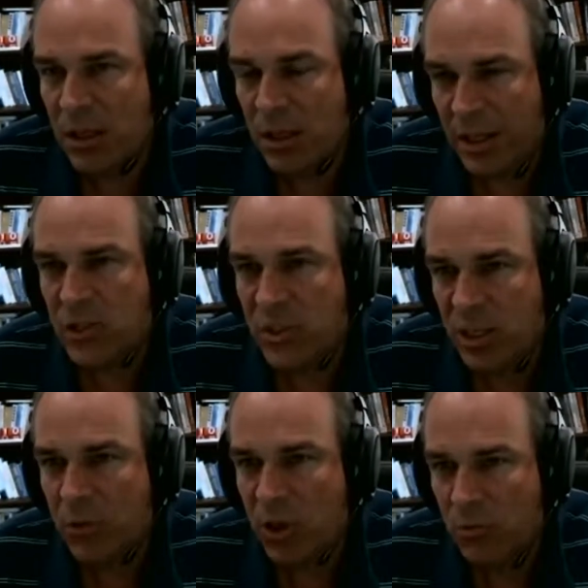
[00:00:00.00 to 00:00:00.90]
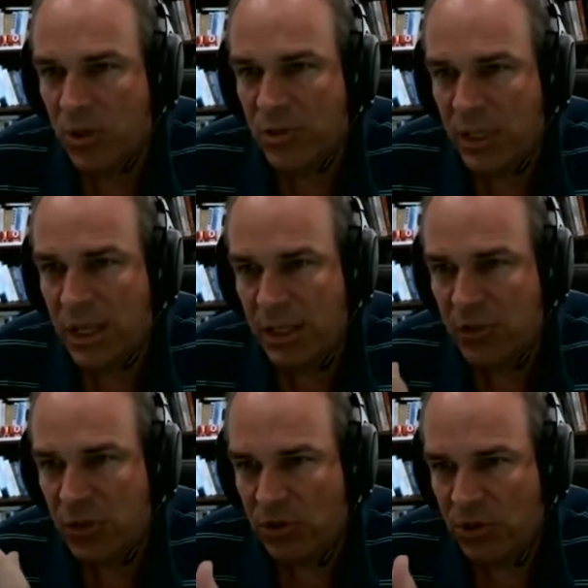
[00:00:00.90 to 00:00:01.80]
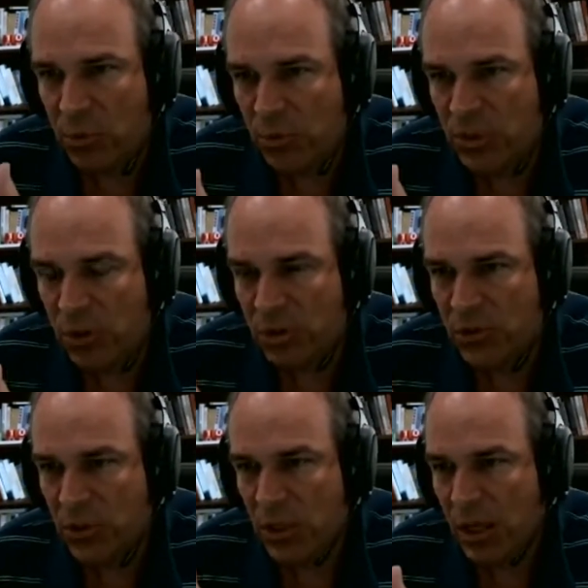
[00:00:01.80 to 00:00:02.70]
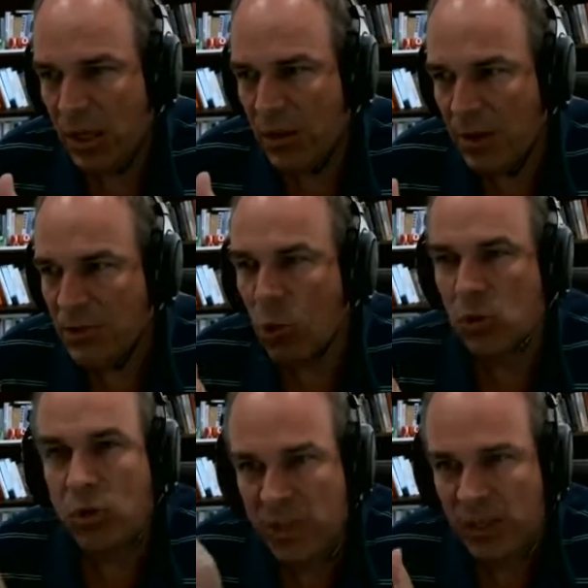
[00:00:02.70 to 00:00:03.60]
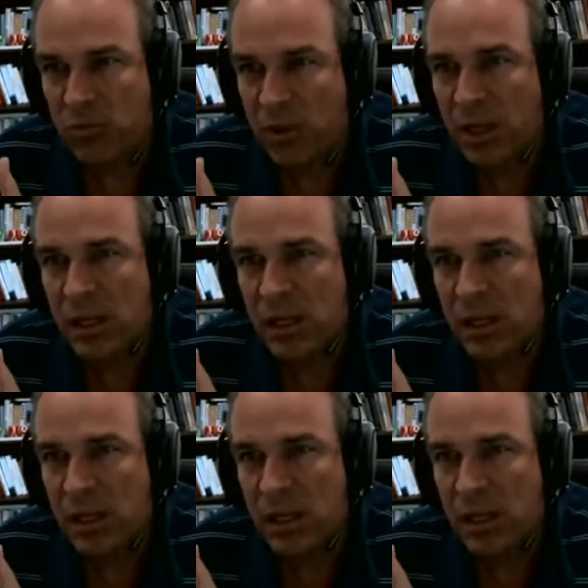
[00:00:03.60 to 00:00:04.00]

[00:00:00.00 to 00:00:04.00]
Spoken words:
I guess in summary, what you're saying is those two positions, there's more context, right?